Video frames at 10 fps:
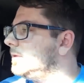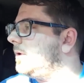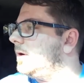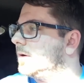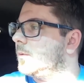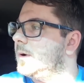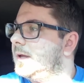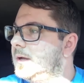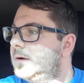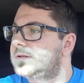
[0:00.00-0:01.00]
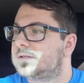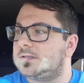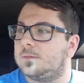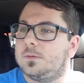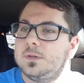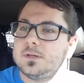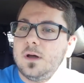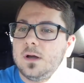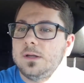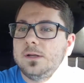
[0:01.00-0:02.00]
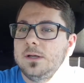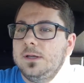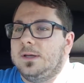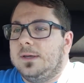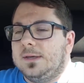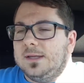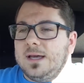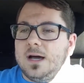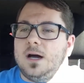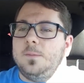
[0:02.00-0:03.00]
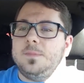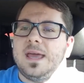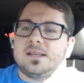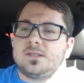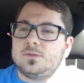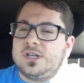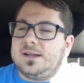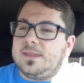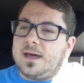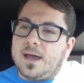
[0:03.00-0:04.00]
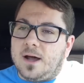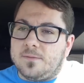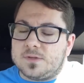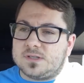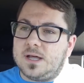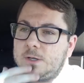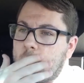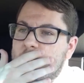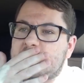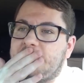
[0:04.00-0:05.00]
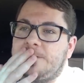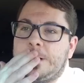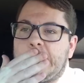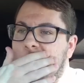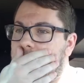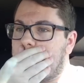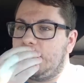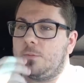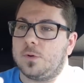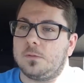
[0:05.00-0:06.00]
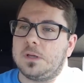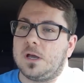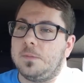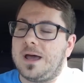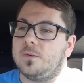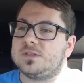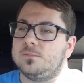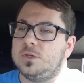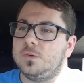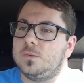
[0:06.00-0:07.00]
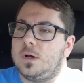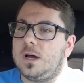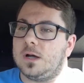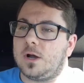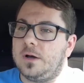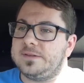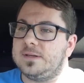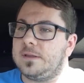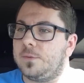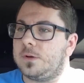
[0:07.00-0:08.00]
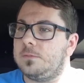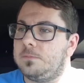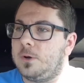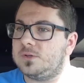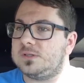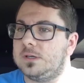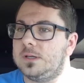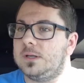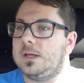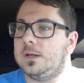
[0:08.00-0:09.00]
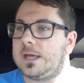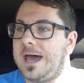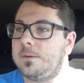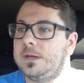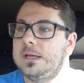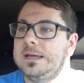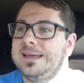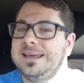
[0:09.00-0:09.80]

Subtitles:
longer way here since I'm going to be talking. Yeah, so check that out. It's a lot of cool stuff in there, and we're going to be coming out with some new content that we're going to be posting in Academy.